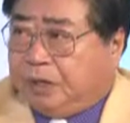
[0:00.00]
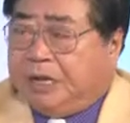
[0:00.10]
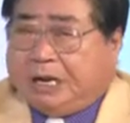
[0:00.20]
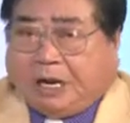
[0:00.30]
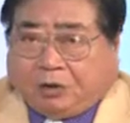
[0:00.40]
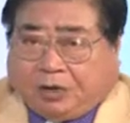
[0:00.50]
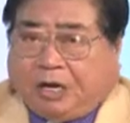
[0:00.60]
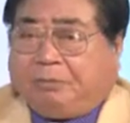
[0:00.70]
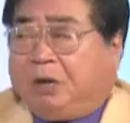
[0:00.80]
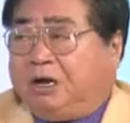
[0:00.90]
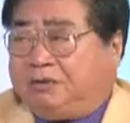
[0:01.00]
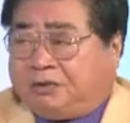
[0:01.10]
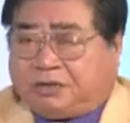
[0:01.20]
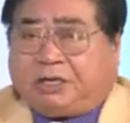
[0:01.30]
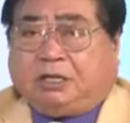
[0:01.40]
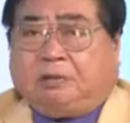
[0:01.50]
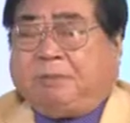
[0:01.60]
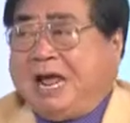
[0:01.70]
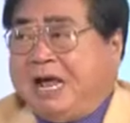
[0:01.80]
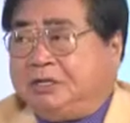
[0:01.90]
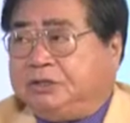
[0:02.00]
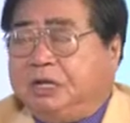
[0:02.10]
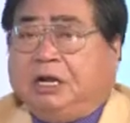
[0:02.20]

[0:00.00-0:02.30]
How come all of a sudden passed?